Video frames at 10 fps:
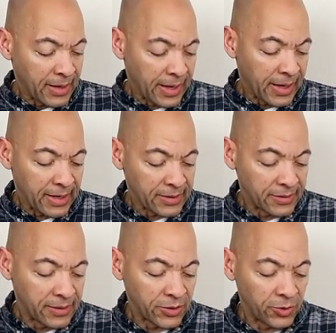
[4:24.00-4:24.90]

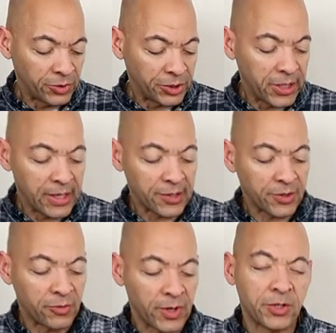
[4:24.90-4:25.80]
And as soon as she
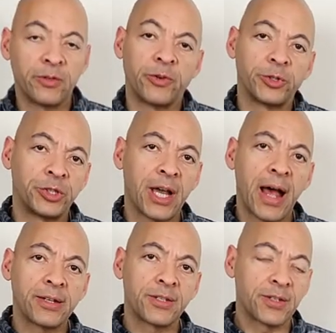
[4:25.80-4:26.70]
gets the rest of her
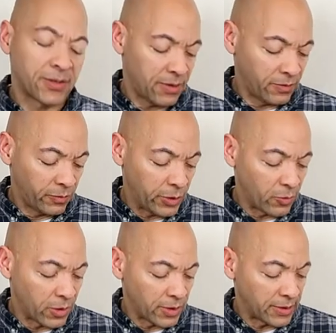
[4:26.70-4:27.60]
shots, we
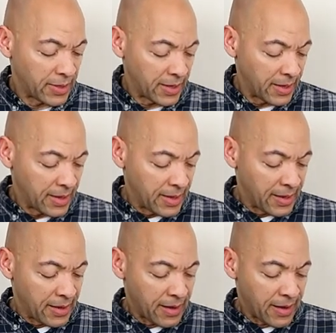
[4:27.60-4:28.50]
will
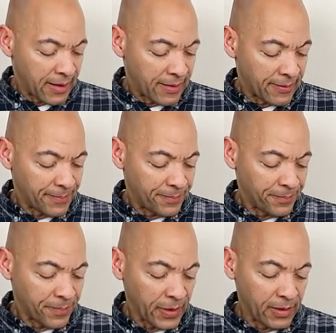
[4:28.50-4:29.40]
um,
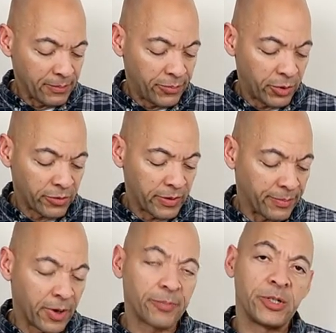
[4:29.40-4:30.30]
put her in a
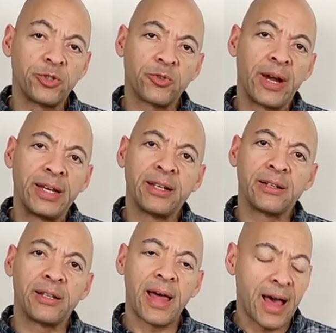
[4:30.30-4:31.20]
puppy training
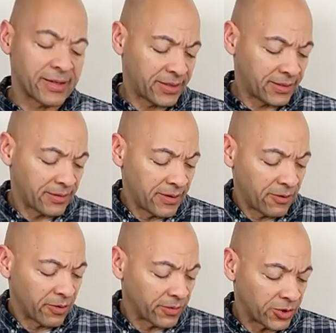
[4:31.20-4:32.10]
class
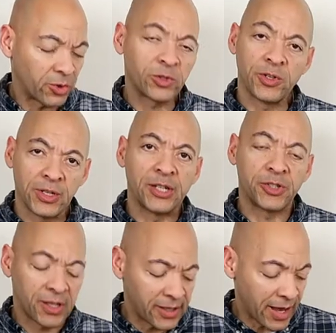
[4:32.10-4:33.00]
or
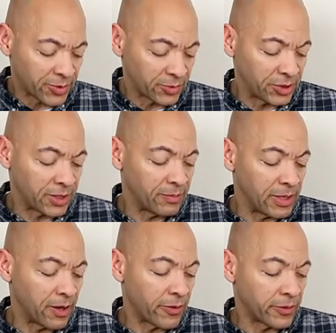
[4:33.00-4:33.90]
socialization class where she can
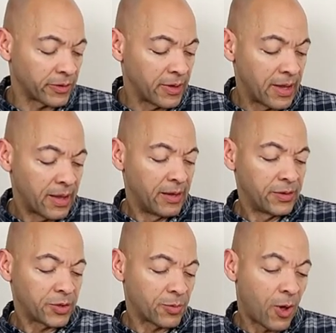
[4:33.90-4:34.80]
meet other
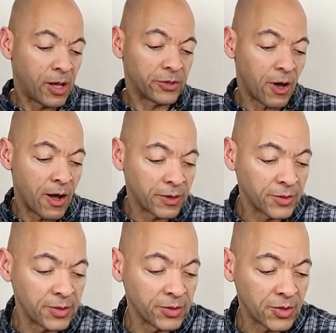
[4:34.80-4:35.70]
small
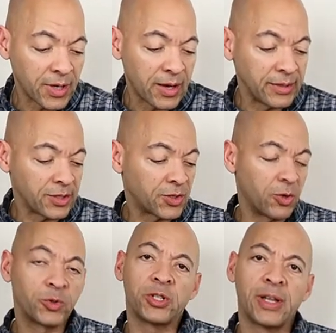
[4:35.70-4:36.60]
dogs and just kind of get
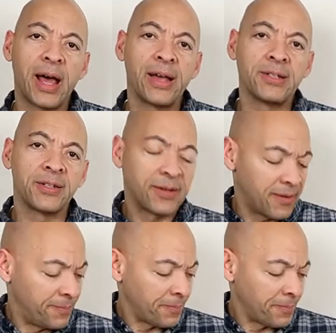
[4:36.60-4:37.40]
socialized